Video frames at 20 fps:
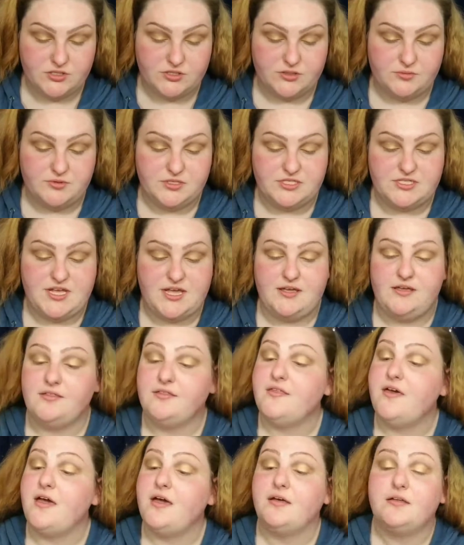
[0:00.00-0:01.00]
I'm gonna take
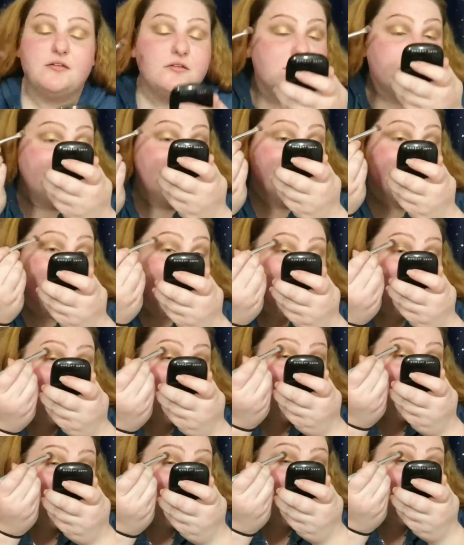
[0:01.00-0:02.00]
that
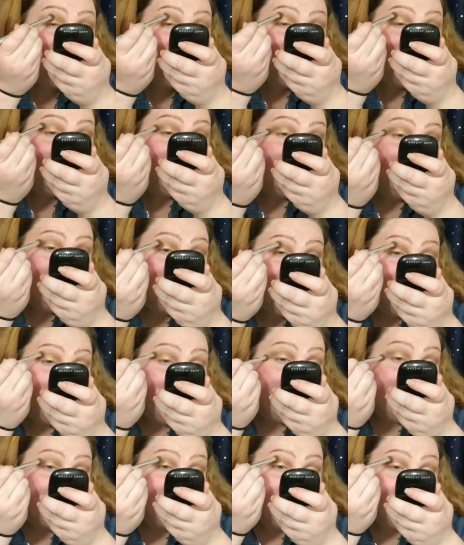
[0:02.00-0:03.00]
lighter
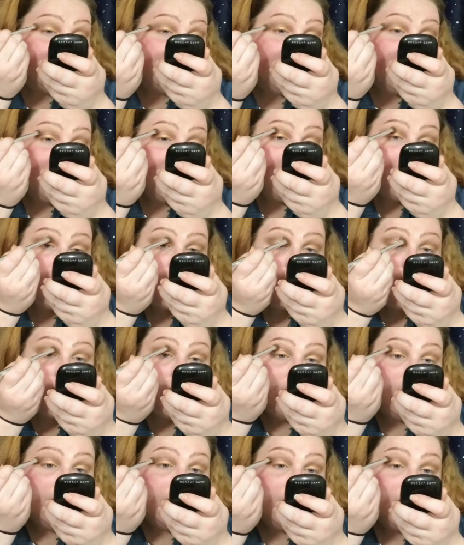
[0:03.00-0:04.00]
matte shade
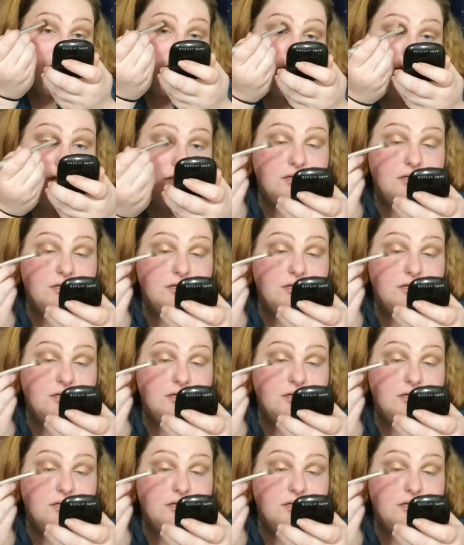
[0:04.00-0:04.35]
again.